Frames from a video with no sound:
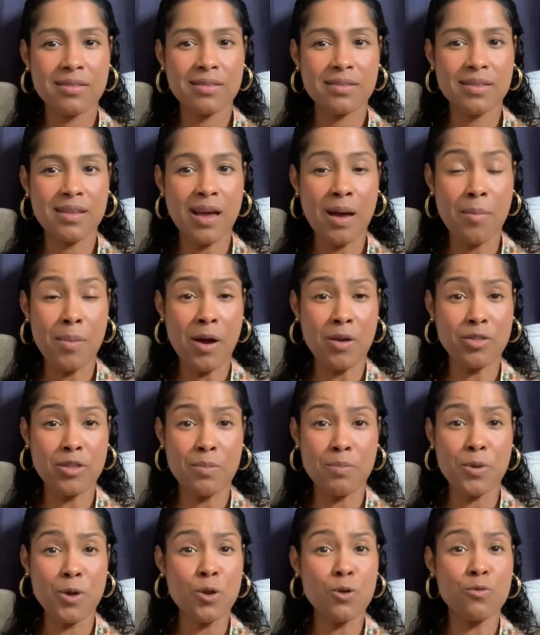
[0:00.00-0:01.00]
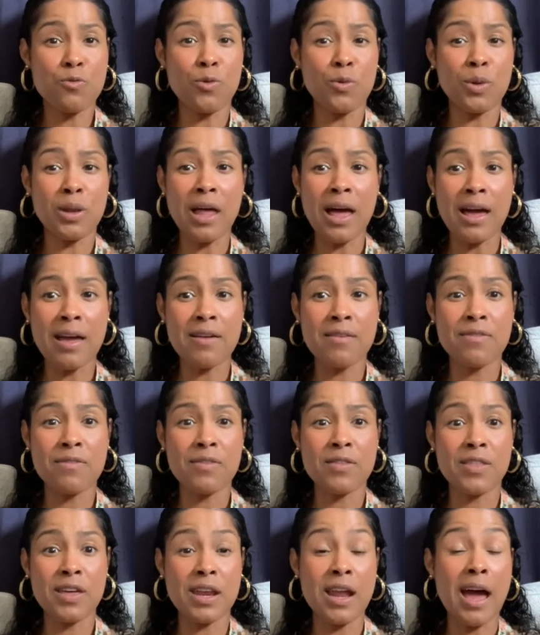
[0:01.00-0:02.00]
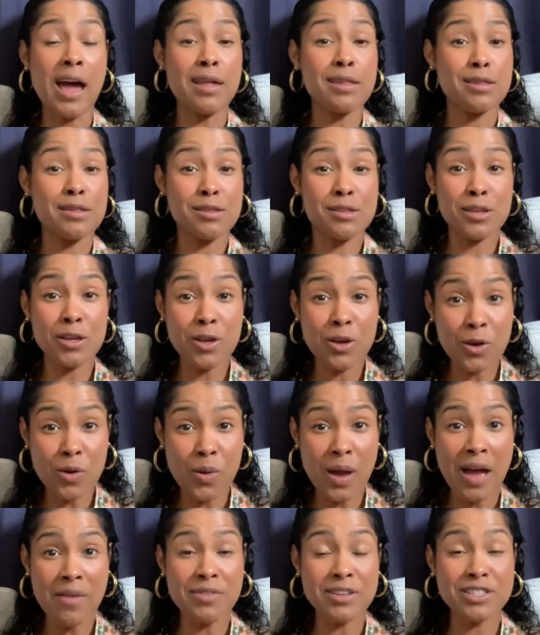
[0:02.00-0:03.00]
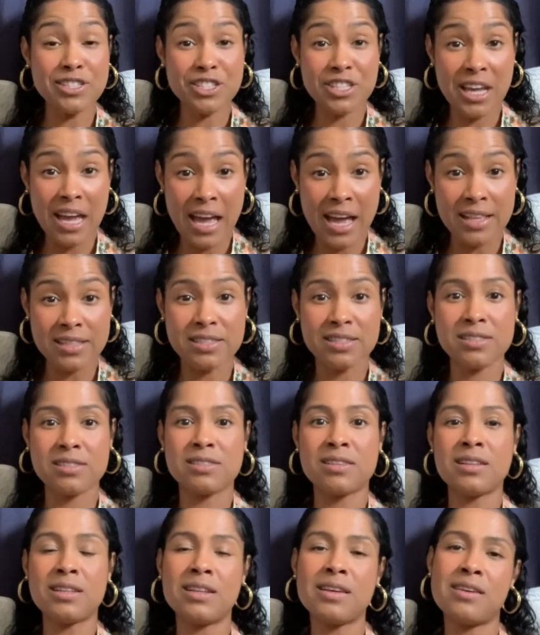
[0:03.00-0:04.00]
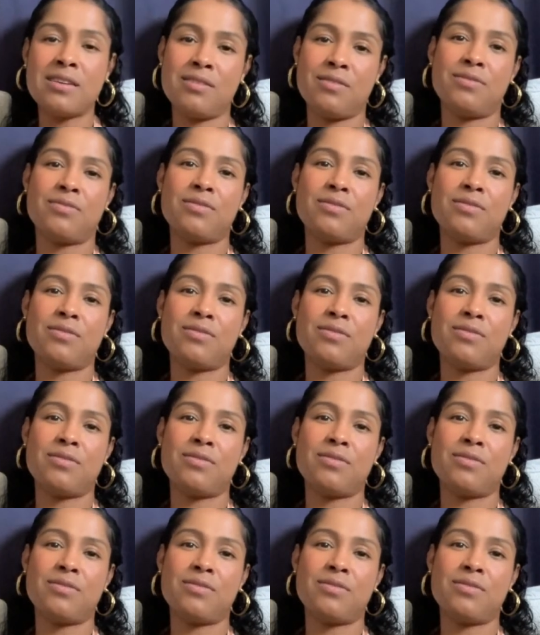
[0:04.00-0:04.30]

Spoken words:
about the beautiful life that I still have a chance to live.